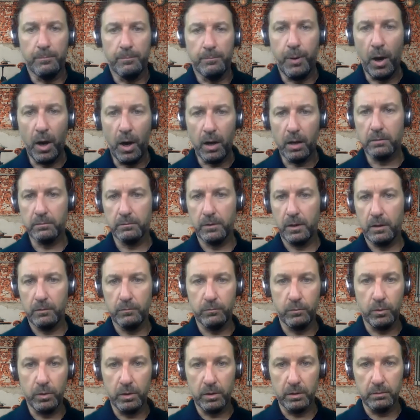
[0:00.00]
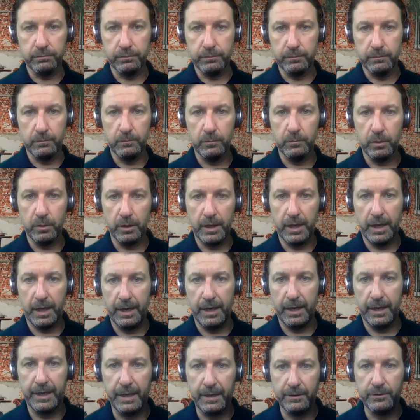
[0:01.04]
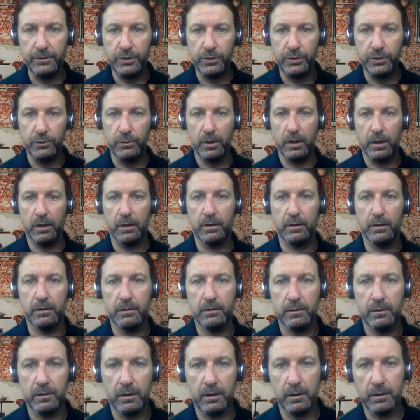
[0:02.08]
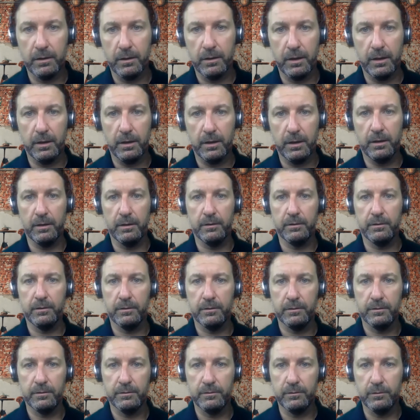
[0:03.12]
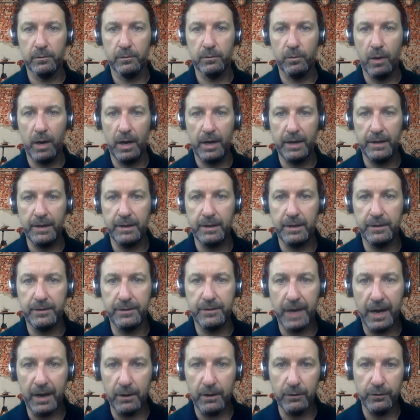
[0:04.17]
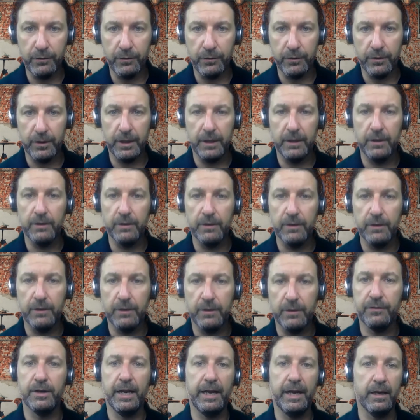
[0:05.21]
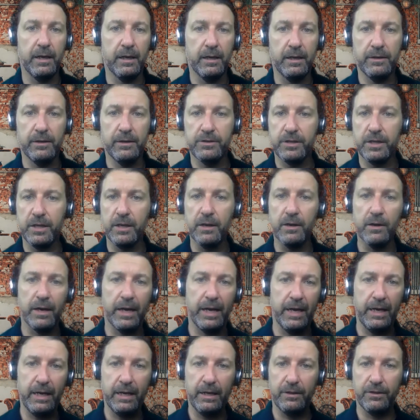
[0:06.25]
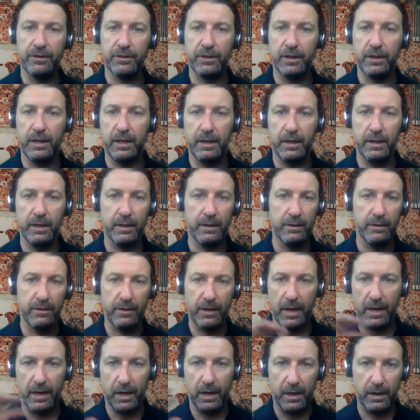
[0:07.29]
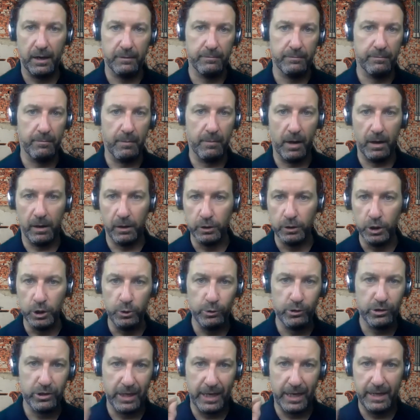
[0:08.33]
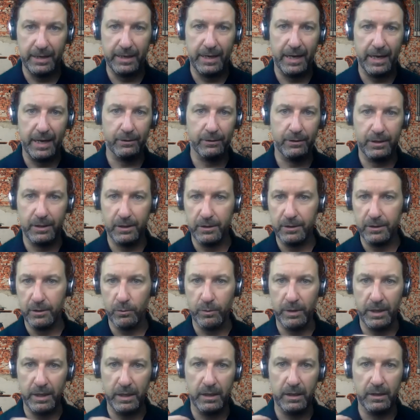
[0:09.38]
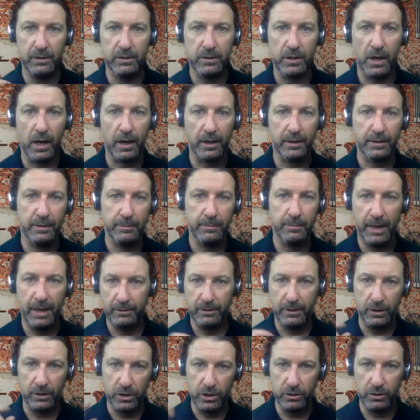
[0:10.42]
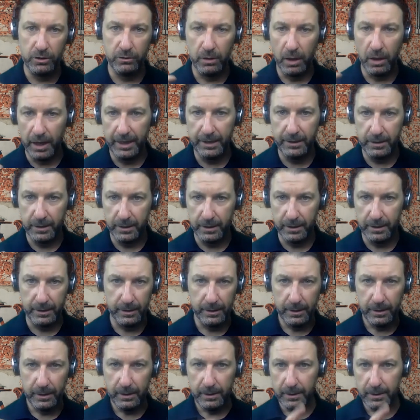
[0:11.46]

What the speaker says: Paul, we're kind of getting to our winding it down for the interview today. Is there anything that a loose end out there that we talked about that you'd like to